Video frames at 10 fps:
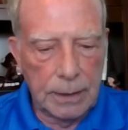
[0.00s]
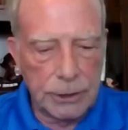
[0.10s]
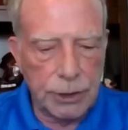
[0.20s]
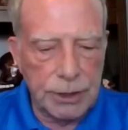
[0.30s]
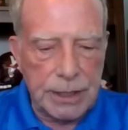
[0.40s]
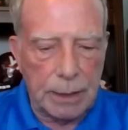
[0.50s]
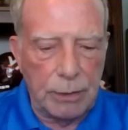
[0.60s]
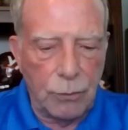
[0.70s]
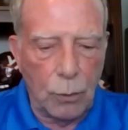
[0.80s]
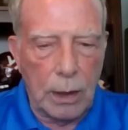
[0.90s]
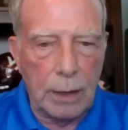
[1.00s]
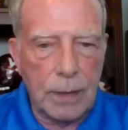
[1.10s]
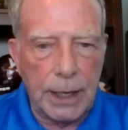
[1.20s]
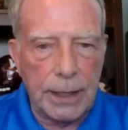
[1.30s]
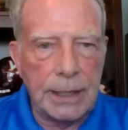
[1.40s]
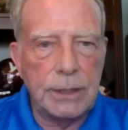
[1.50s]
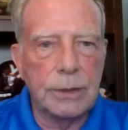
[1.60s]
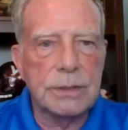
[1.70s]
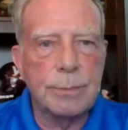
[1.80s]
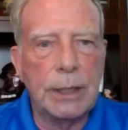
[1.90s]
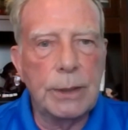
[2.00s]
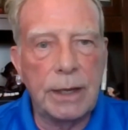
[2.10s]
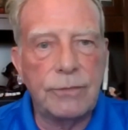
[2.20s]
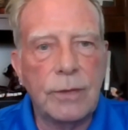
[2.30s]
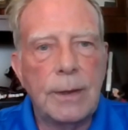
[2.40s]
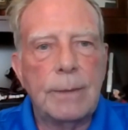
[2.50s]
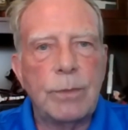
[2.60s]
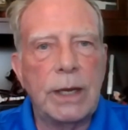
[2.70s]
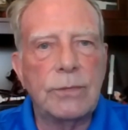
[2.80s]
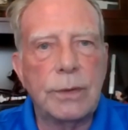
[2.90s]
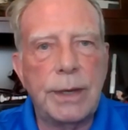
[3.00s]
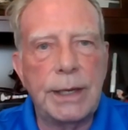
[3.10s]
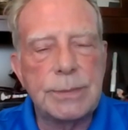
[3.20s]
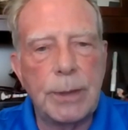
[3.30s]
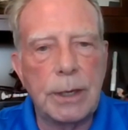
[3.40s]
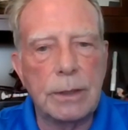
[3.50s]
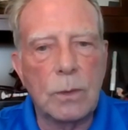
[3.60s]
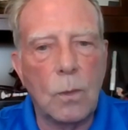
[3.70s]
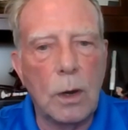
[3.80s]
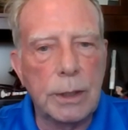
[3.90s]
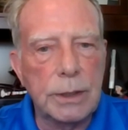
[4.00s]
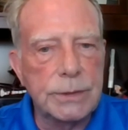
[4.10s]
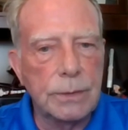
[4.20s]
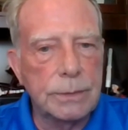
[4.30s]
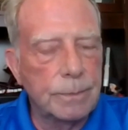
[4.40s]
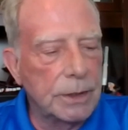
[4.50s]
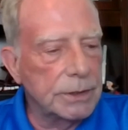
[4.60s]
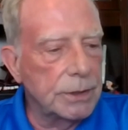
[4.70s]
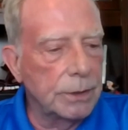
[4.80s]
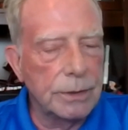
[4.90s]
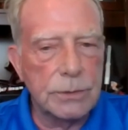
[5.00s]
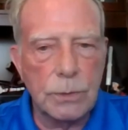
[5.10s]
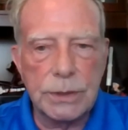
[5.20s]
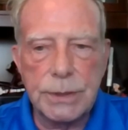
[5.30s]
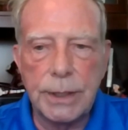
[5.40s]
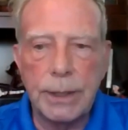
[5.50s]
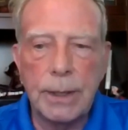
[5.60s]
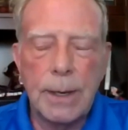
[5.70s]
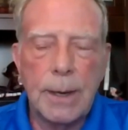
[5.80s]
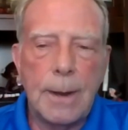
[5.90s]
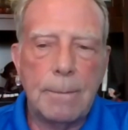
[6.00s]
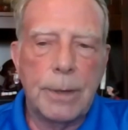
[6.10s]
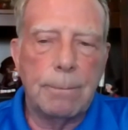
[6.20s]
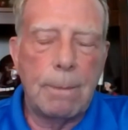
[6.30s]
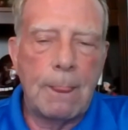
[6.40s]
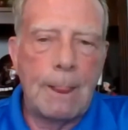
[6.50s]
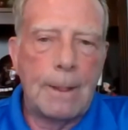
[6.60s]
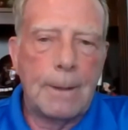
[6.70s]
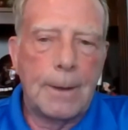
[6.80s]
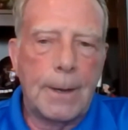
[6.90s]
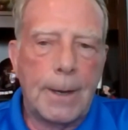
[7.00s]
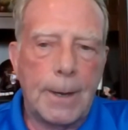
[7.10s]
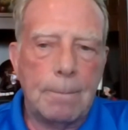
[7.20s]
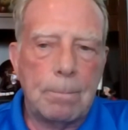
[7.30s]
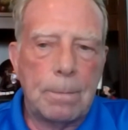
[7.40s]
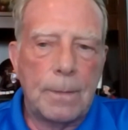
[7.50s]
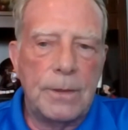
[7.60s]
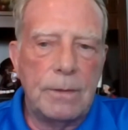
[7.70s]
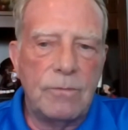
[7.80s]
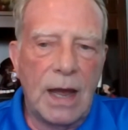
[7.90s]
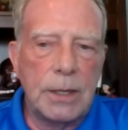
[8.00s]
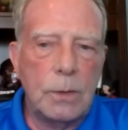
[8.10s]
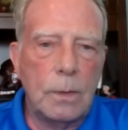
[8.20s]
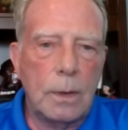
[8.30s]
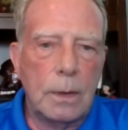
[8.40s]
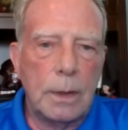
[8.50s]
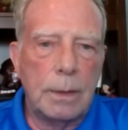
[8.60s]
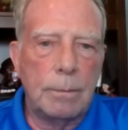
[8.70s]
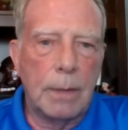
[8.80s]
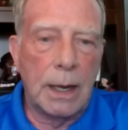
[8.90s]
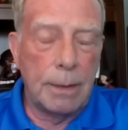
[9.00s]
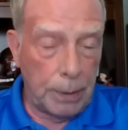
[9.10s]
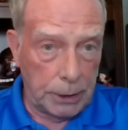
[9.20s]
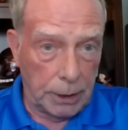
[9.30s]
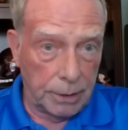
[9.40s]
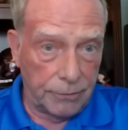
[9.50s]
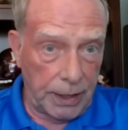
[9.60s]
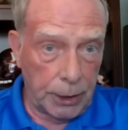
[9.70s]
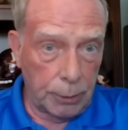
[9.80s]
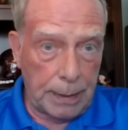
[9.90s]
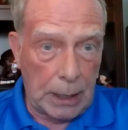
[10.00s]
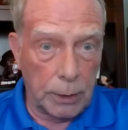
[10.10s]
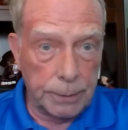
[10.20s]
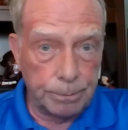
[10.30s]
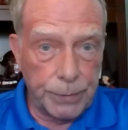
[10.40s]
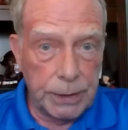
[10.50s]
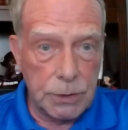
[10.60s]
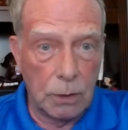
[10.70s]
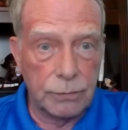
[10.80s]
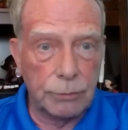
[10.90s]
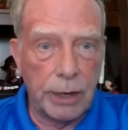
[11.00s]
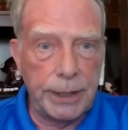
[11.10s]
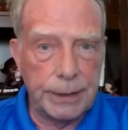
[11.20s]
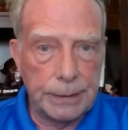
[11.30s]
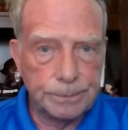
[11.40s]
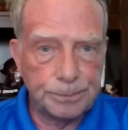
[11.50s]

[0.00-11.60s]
should have said before, I've got 8 years of my life, day for day, spent underwater, so consider the source there. But the value, in my opinion, of air power is overrated.